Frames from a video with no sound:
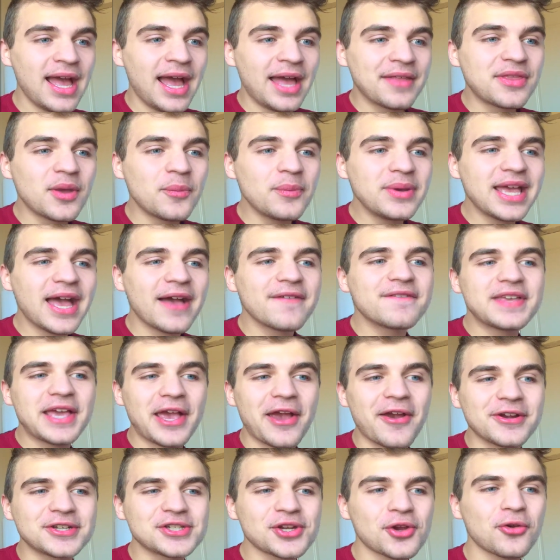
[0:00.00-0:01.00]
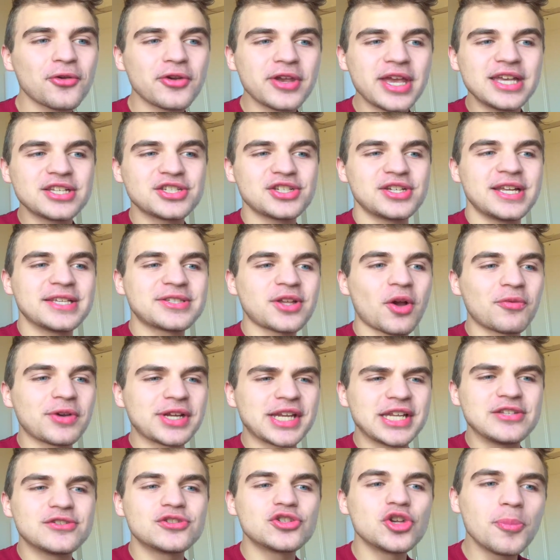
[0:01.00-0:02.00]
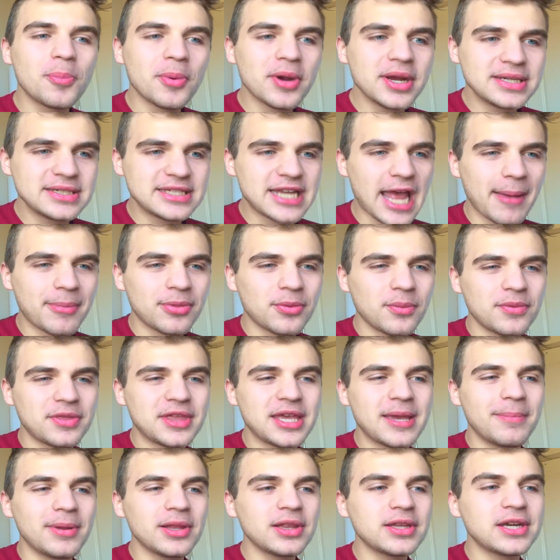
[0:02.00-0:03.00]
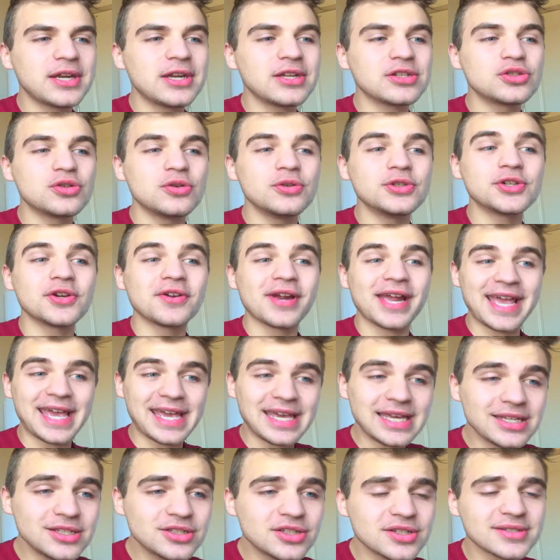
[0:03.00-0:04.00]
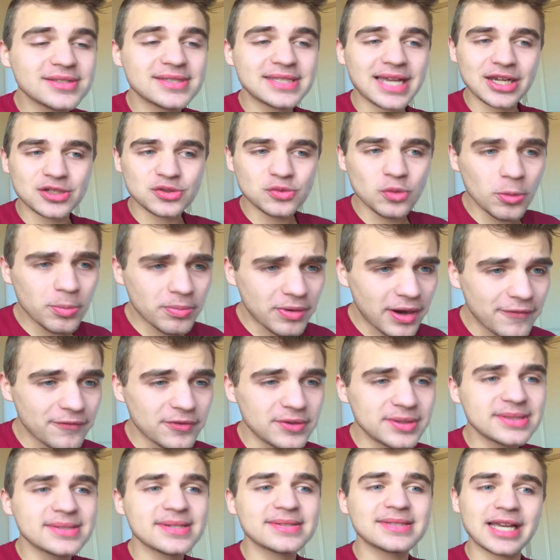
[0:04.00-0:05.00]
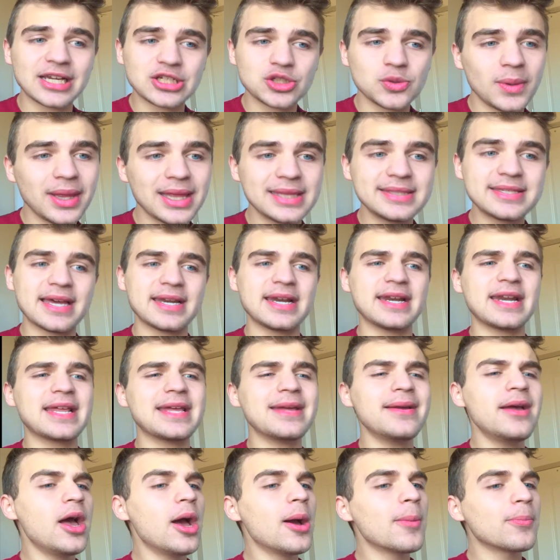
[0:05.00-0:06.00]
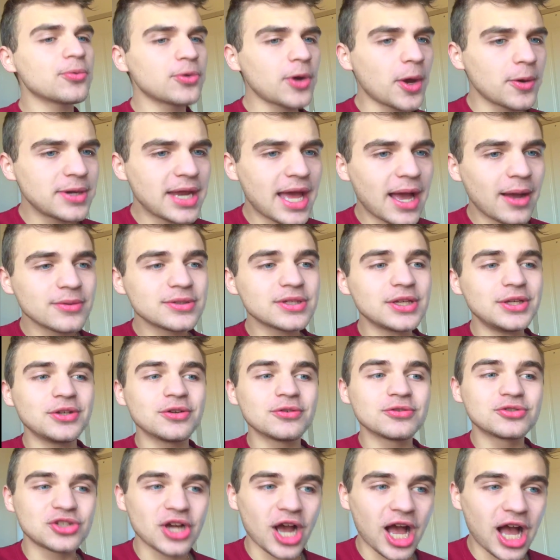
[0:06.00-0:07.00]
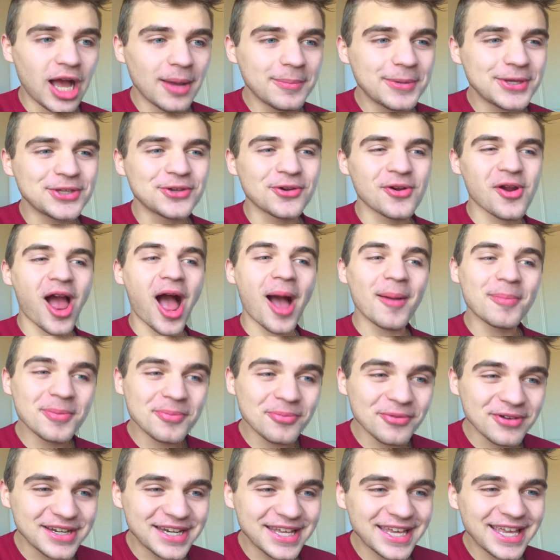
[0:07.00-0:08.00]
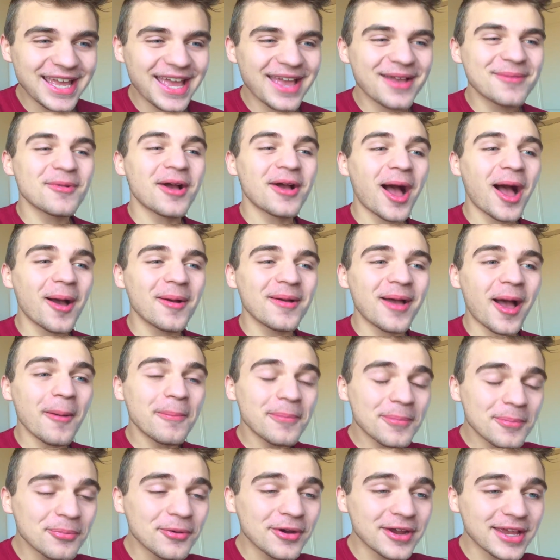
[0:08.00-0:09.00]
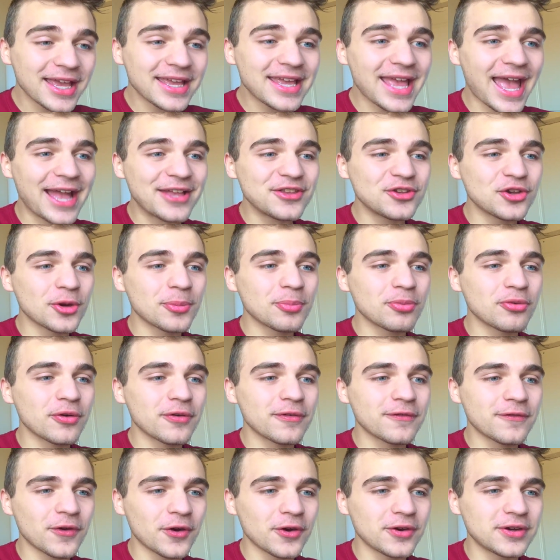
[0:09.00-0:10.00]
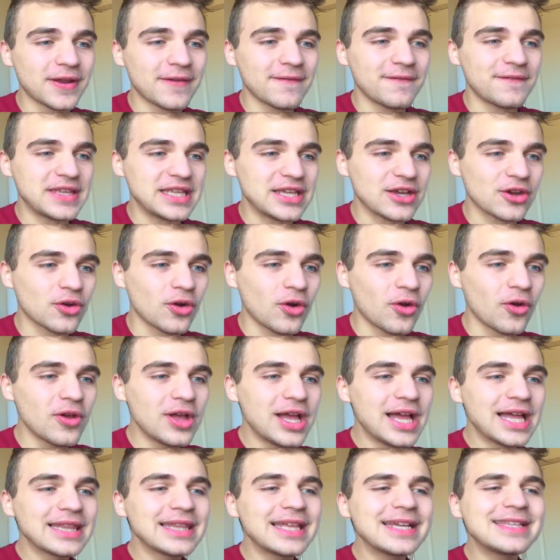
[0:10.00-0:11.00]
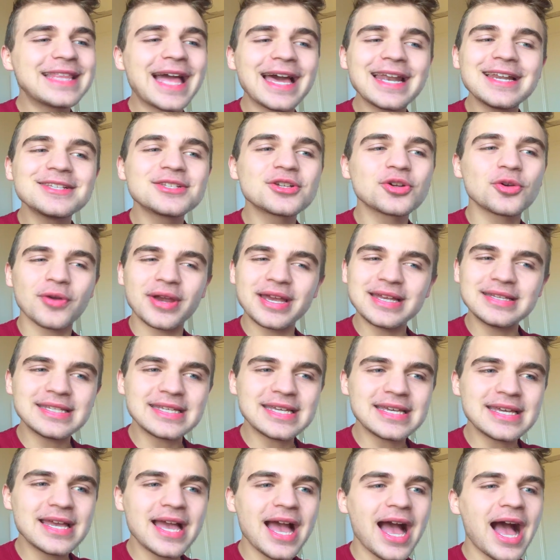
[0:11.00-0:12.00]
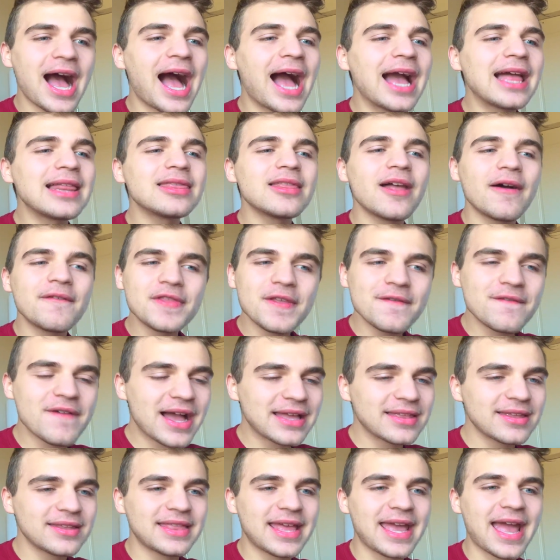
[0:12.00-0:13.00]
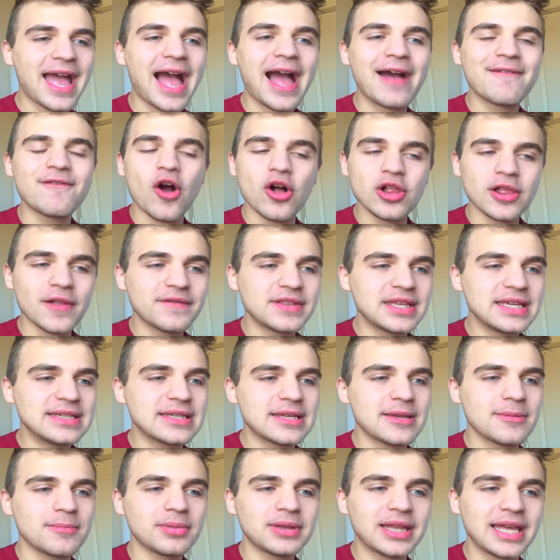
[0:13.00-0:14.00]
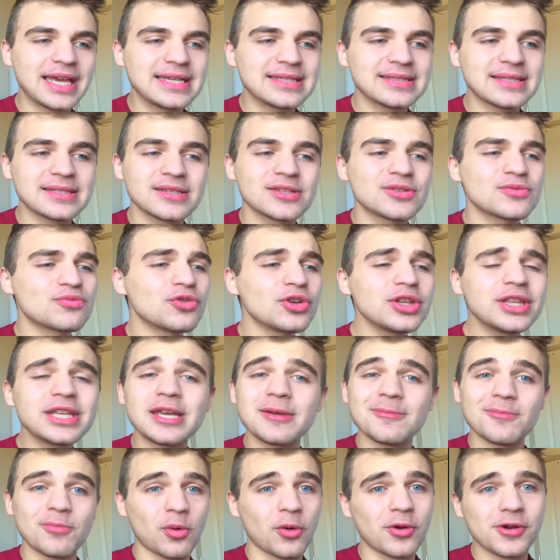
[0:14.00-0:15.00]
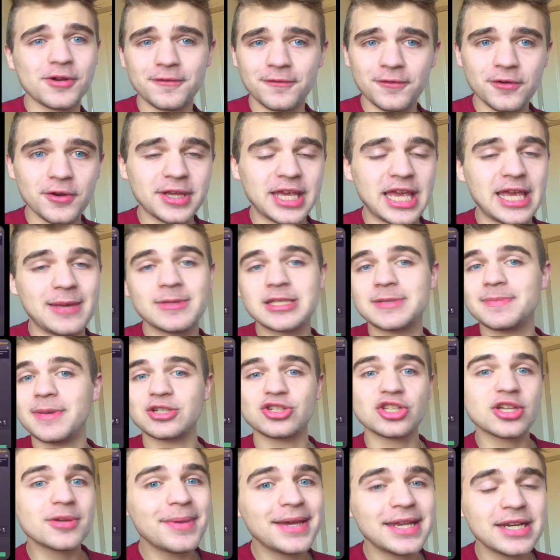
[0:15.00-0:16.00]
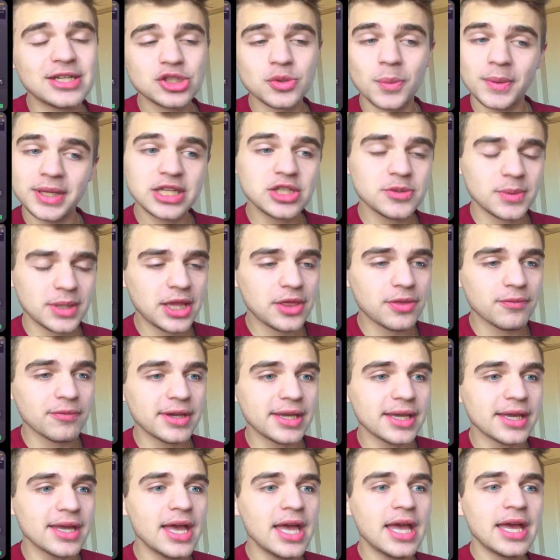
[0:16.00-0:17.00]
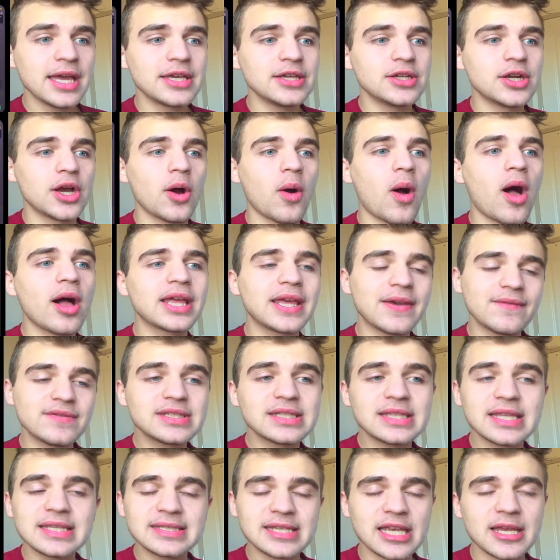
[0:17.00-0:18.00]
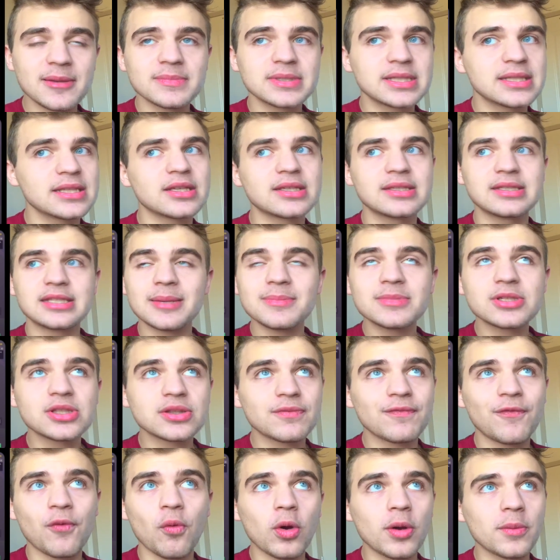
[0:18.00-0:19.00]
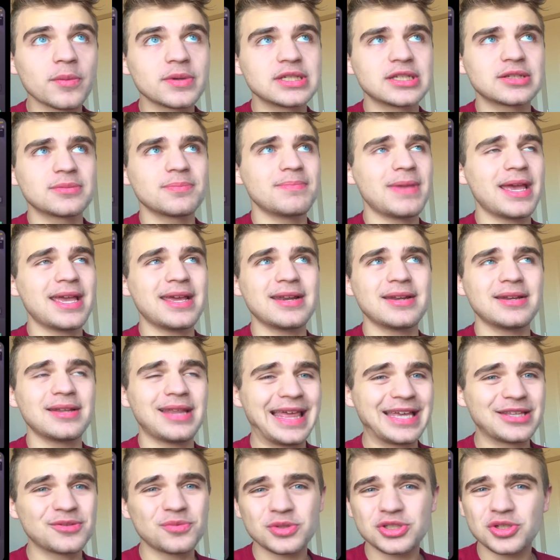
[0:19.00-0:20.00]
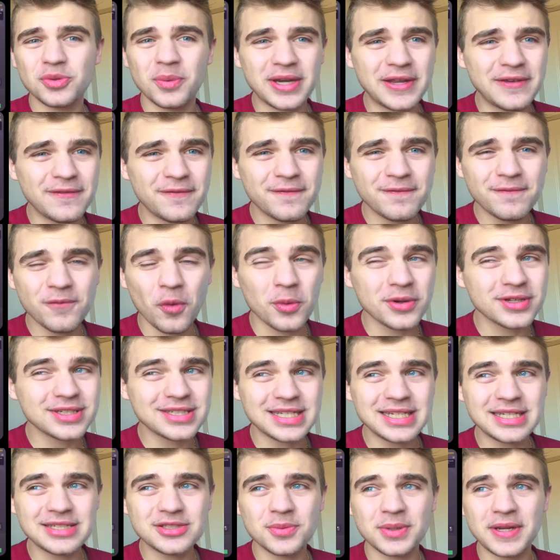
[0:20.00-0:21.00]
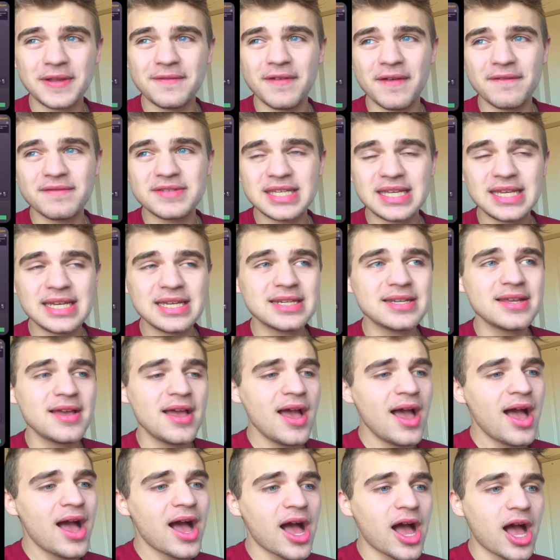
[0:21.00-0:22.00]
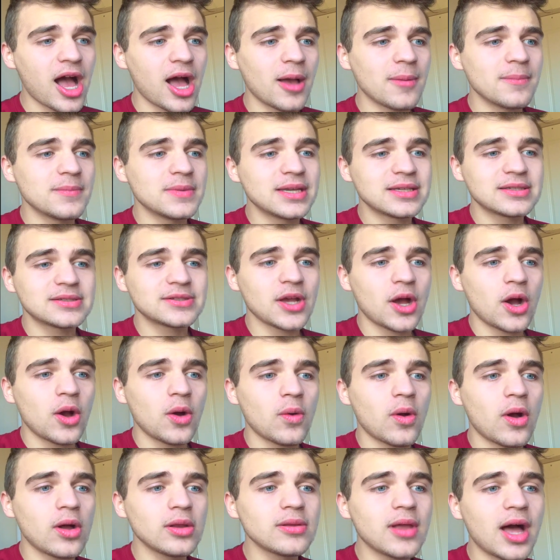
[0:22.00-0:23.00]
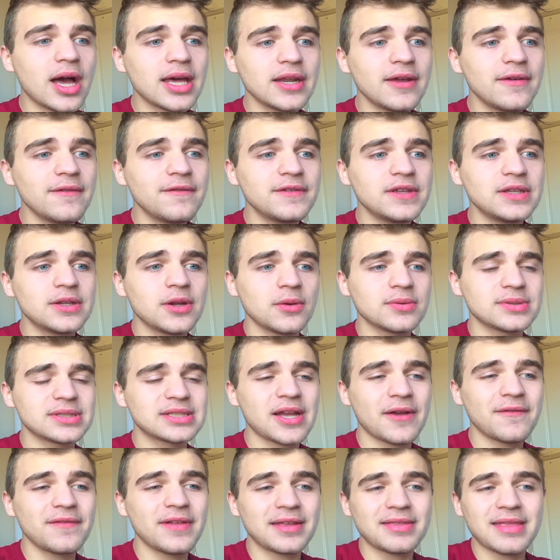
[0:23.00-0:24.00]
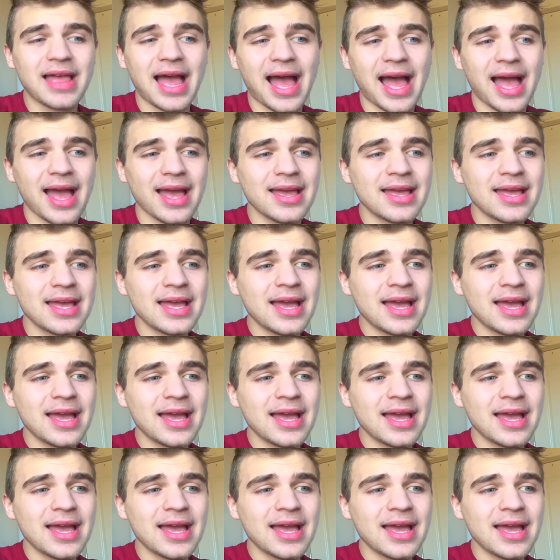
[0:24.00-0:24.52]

Then we have character creation is already super in depth with the ability to choose your age, sexual preference, sexual identity, pronouns, your job, your upbringing, upbringing and your preferred vehicle. Like that is crazy. I love the fact that they have all of these in place. This is really important for a game, especially made in 2023. You know, I'll give it to the Sims. Sims 4 was made in like what 2014, 2015. Um, so a lot of, you know, stuff like that.